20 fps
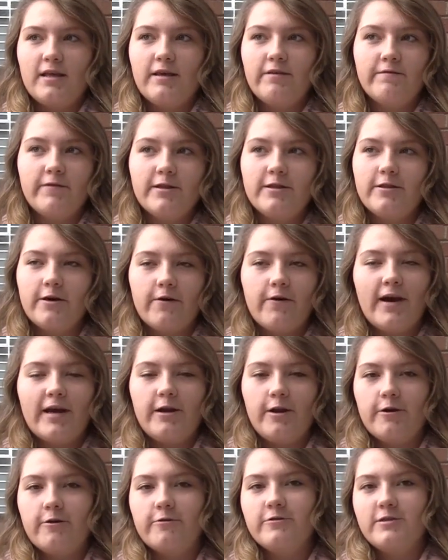even though I
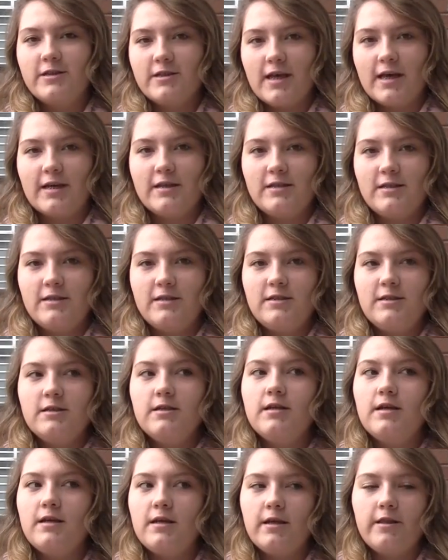know it's like
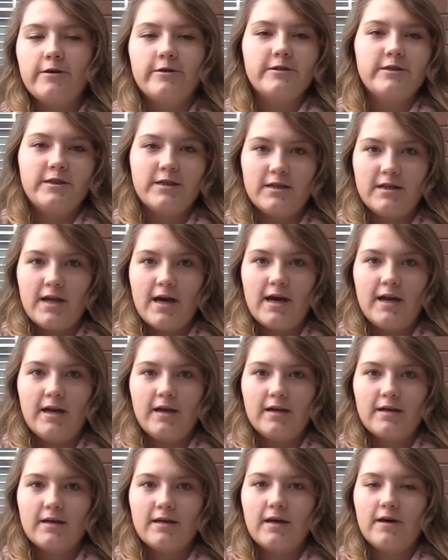either
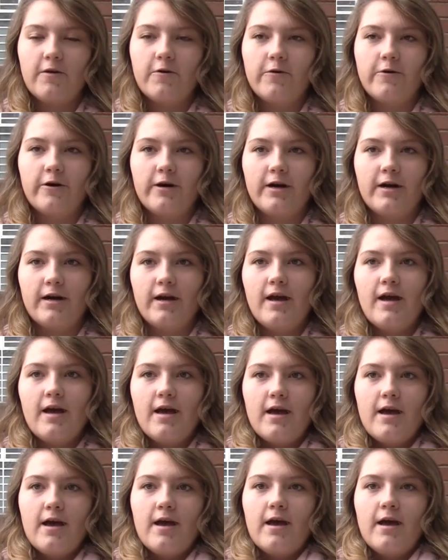genetic or
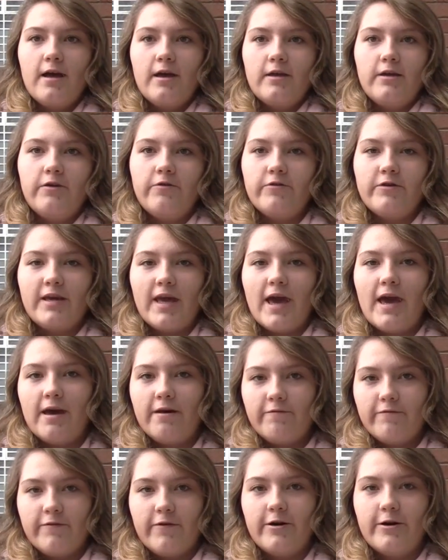you
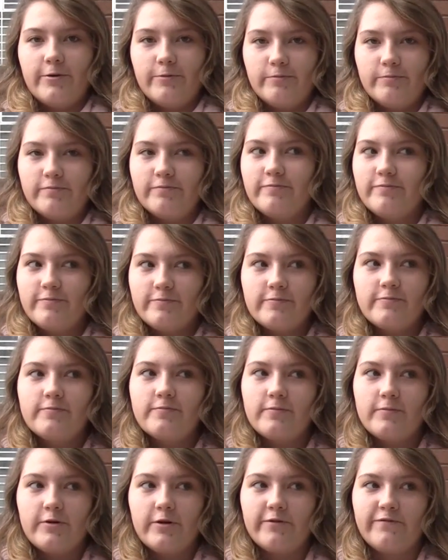get from
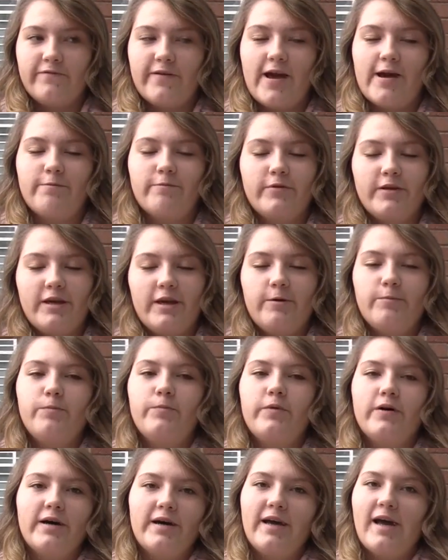your family,
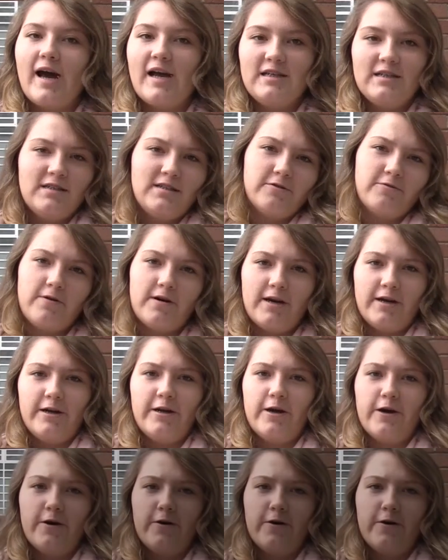but I still want to